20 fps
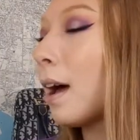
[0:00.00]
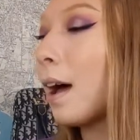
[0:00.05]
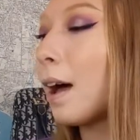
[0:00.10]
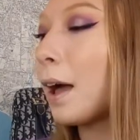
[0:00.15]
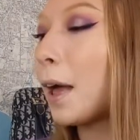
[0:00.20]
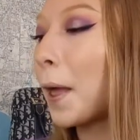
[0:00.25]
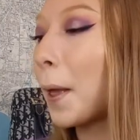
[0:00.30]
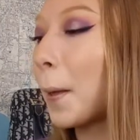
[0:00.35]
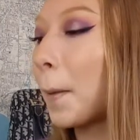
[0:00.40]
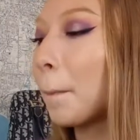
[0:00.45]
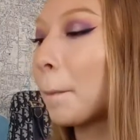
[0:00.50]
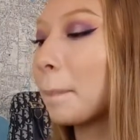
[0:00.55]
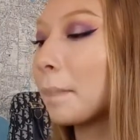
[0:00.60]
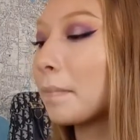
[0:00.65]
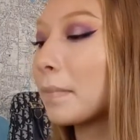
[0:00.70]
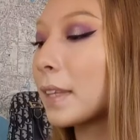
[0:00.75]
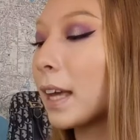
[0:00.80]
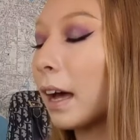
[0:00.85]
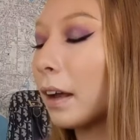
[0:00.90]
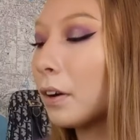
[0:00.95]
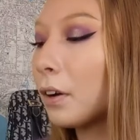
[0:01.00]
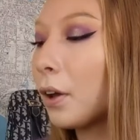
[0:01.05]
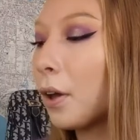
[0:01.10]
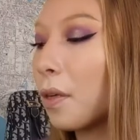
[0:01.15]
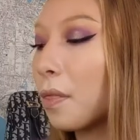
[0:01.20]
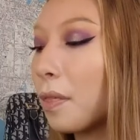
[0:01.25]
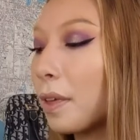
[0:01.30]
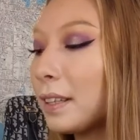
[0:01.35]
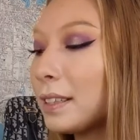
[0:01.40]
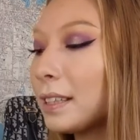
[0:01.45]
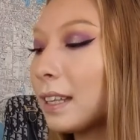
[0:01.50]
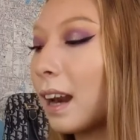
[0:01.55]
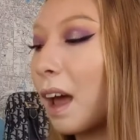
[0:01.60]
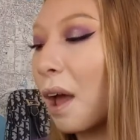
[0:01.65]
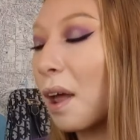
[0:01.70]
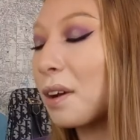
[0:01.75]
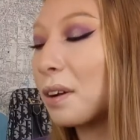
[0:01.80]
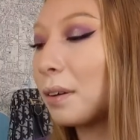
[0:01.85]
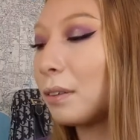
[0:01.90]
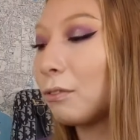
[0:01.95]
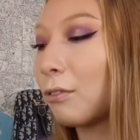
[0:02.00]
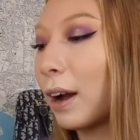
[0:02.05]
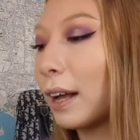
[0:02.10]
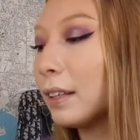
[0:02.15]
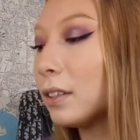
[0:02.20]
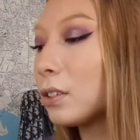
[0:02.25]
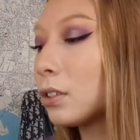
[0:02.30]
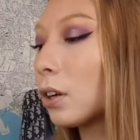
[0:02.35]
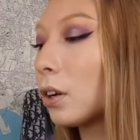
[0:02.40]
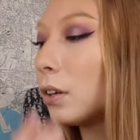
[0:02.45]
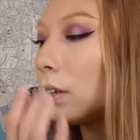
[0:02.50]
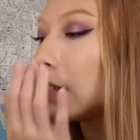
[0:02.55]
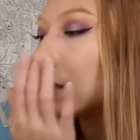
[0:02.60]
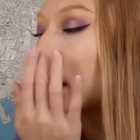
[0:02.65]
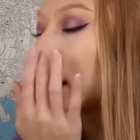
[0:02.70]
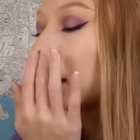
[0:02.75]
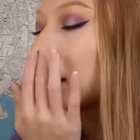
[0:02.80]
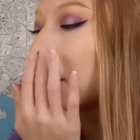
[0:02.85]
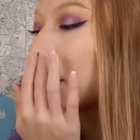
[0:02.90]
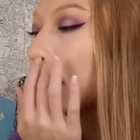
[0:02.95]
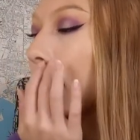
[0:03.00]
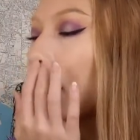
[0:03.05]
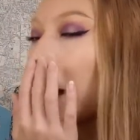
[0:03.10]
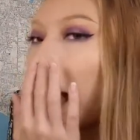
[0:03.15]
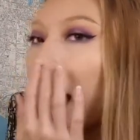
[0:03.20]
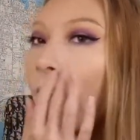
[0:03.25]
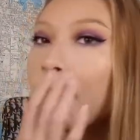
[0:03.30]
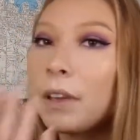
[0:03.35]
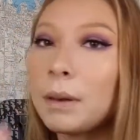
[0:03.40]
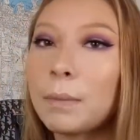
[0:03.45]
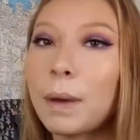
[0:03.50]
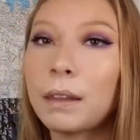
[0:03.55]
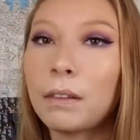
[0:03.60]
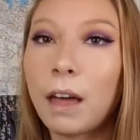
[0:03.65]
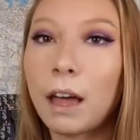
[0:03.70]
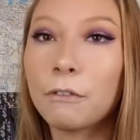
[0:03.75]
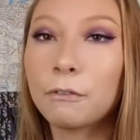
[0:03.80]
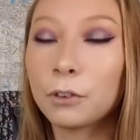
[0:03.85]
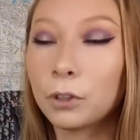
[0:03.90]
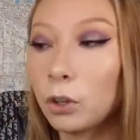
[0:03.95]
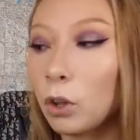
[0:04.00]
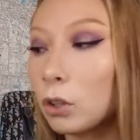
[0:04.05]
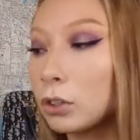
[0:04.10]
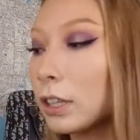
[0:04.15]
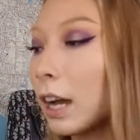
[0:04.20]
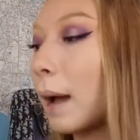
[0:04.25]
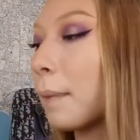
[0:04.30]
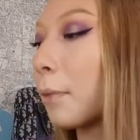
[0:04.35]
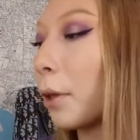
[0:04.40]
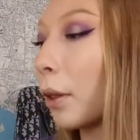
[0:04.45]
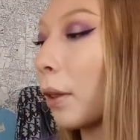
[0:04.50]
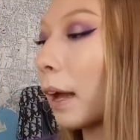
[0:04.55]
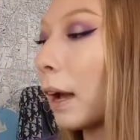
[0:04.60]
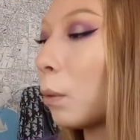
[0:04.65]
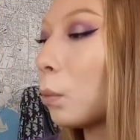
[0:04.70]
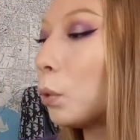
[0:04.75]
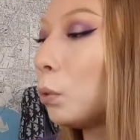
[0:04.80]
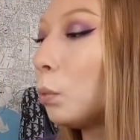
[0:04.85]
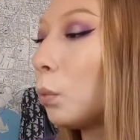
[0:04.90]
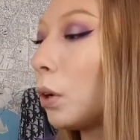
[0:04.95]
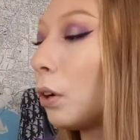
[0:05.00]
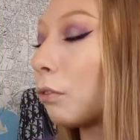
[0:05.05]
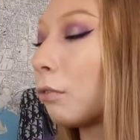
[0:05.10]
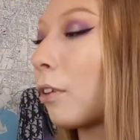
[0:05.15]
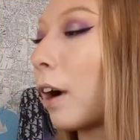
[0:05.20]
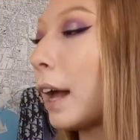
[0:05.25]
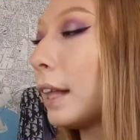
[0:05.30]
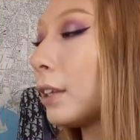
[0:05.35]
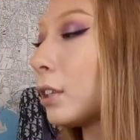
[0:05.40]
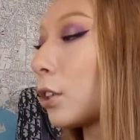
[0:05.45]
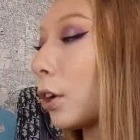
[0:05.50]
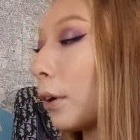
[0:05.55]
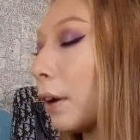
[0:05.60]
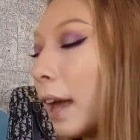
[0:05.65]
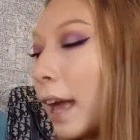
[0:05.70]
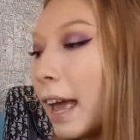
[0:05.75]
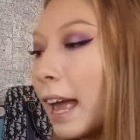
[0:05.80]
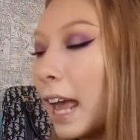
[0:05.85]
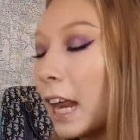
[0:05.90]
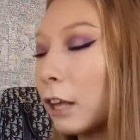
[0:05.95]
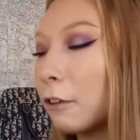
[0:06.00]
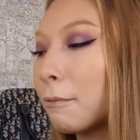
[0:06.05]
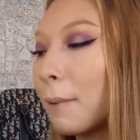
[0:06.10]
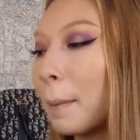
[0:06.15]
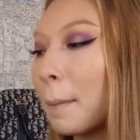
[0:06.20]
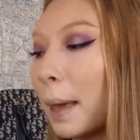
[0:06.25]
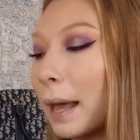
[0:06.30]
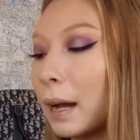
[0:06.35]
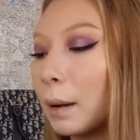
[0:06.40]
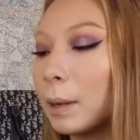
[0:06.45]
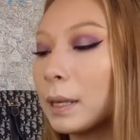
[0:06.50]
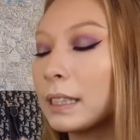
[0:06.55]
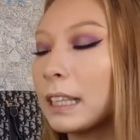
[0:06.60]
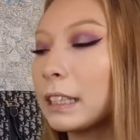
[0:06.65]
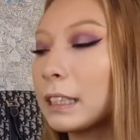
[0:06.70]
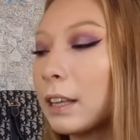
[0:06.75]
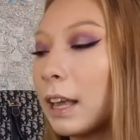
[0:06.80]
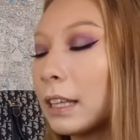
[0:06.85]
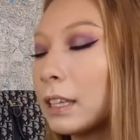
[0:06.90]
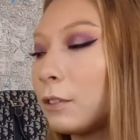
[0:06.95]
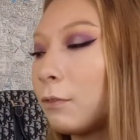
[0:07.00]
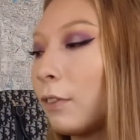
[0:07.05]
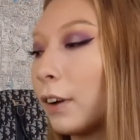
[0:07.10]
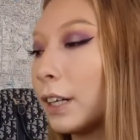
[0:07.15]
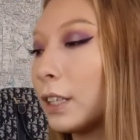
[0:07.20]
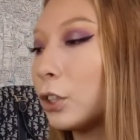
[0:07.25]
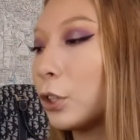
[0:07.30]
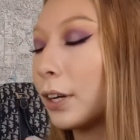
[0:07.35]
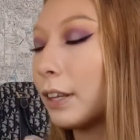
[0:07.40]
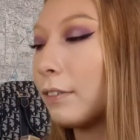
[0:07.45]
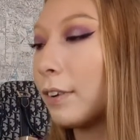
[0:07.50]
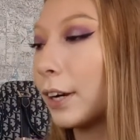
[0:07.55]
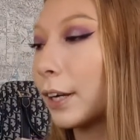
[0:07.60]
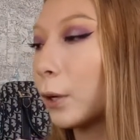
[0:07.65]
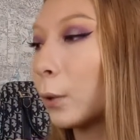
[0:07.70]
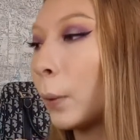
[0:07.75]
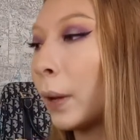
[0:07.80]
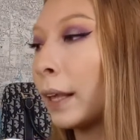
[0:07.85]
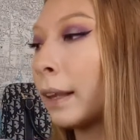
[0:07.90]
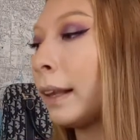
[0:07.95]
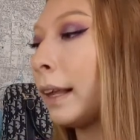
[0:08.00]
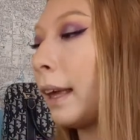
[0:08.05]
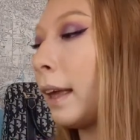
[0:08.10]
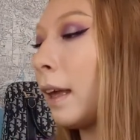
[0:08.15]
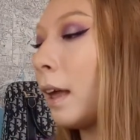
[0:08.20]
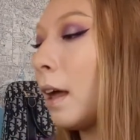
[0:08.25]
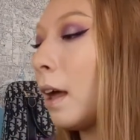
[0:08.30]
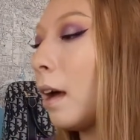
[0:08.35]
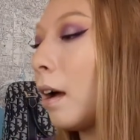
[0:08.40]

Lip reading: I don't know, things that I'd rhinestone is like something I have in my life for a long time though. Like I wouldn't want to rhinestone any of my makeup because that gets very dirty very quickly.